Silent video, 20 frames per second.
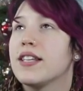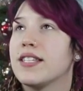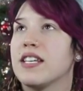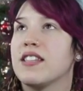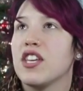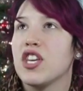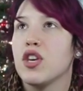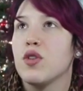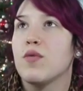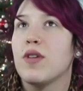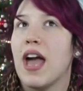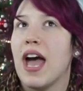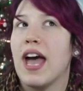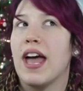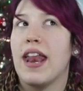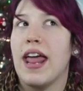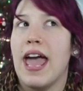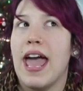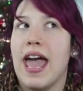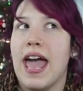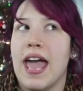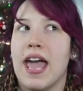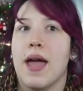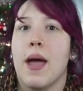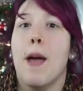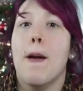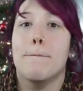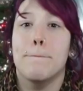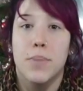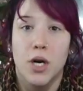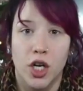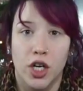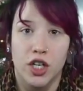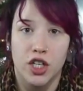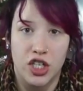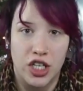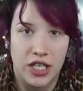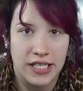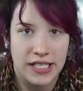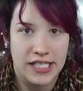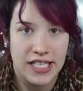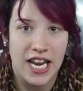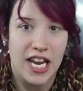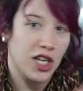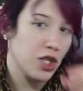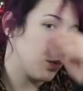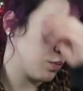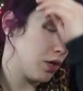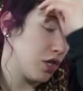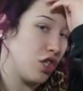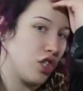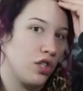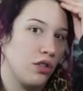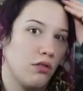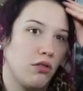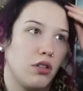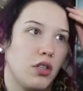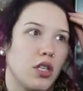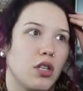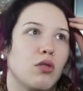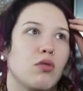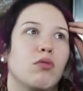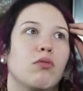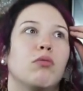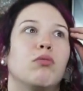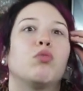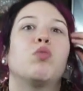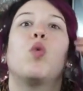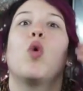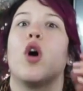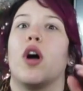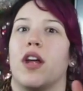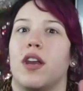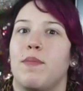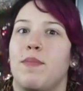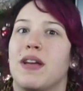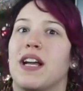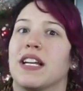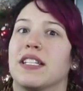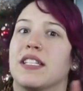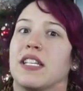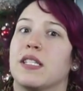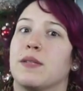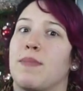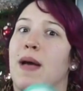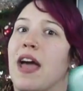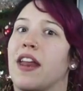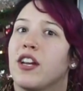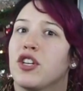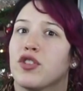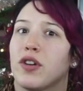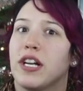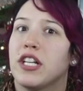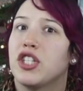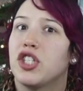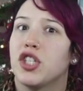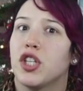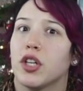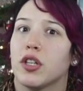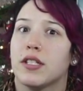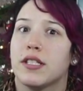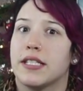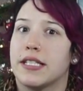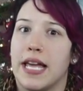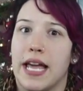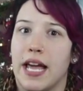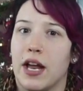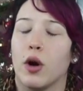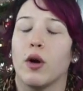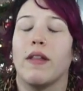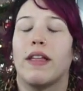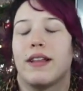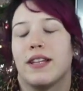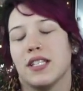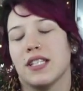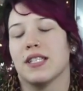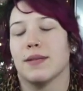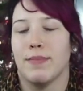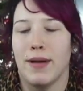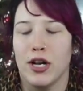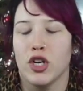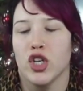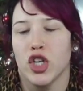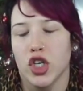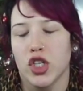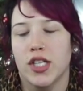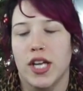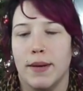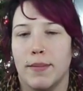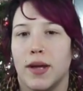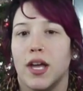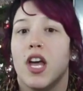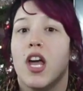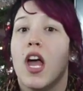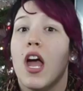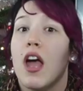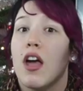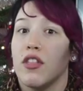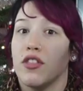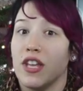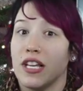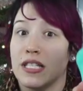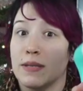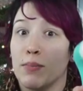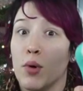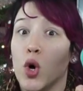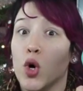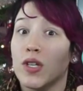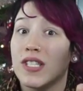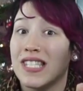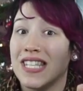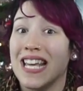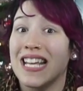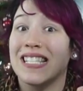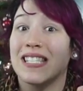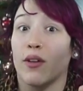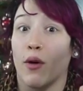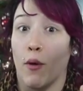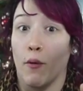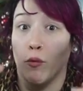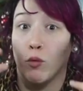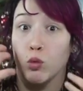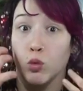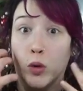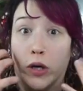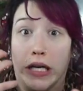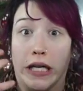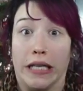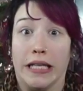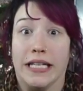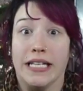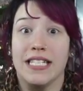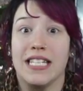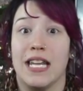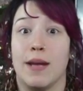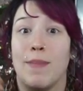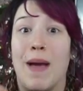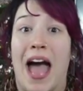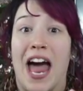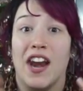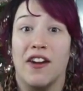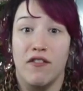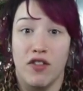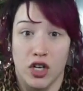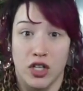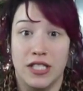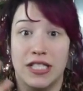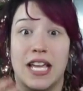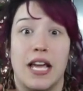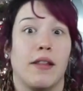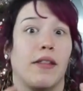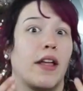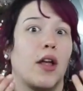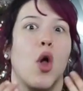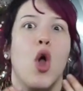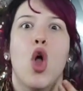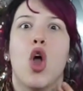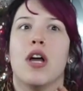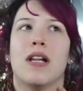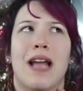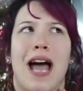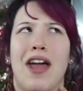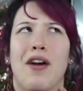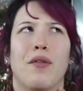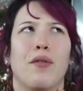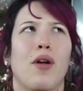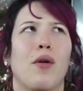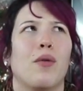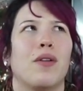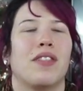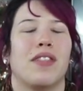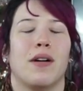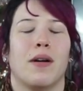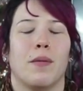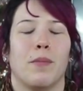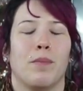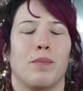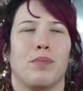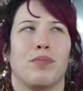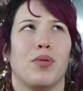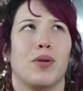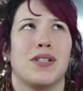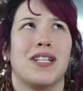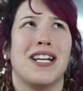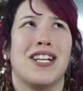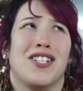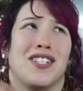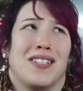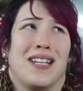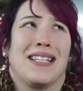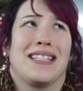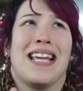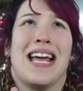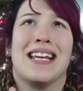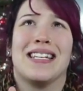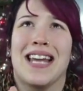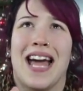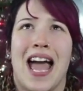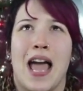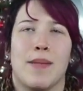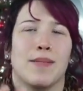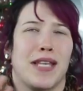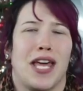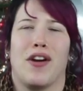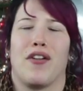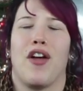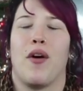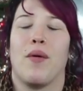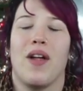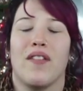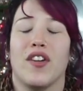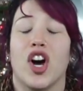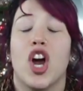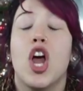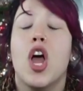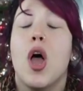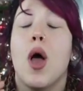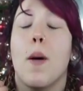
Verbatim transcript: say that you get a purging stage, which you would because this penetrates your skin, or like this doesn't penetrate your skin, but this pulls things really deep out of your skin. Like, I don't know what the percentage is, like ten times, I don't know, whatever.